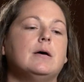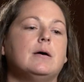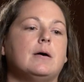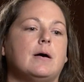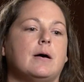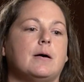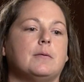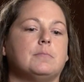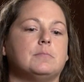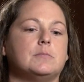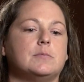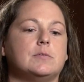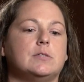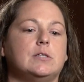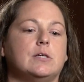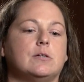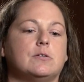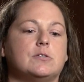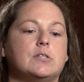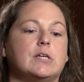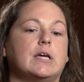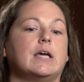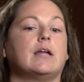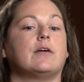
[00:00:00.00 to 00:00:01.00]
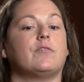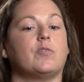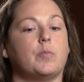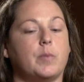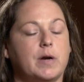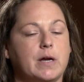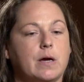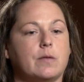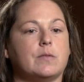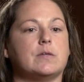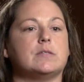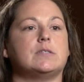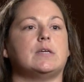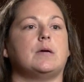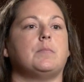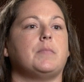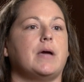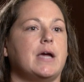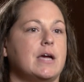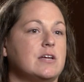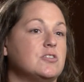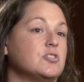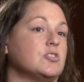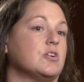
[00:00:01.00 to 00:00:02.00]
to get everybody on the same
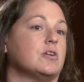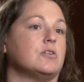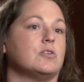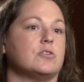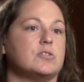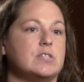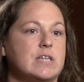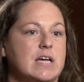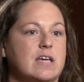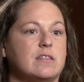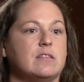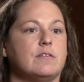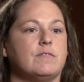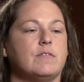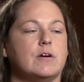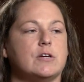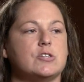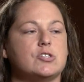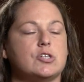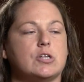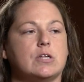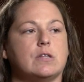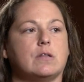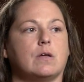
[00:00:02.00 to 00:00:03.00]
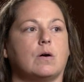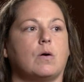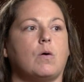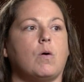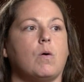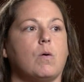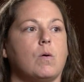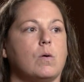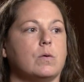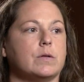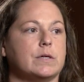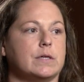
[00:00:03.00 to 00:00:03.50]
page and understand the vision and the goal.